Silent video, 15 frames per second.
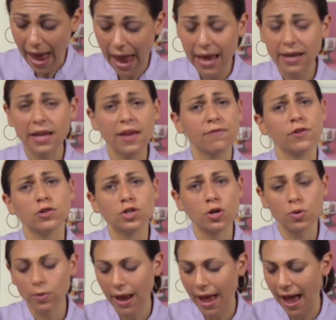And if you
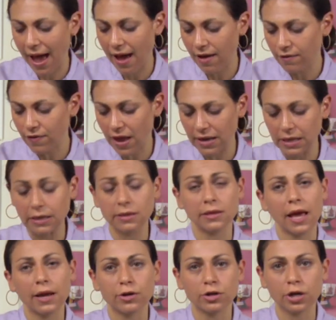don't have any
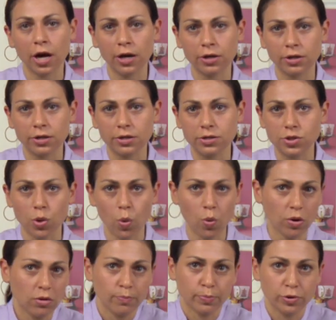letter cutters
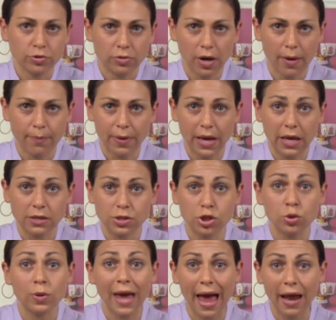or blue gum paste,
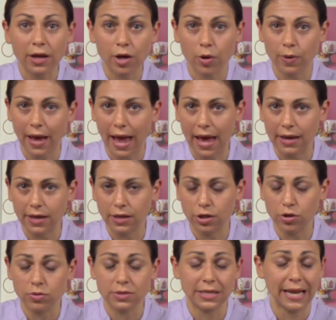you can go ahead and
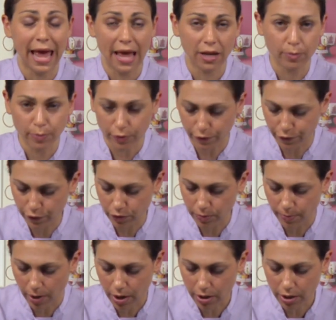use an edible food
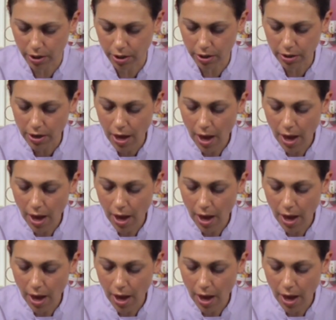marker.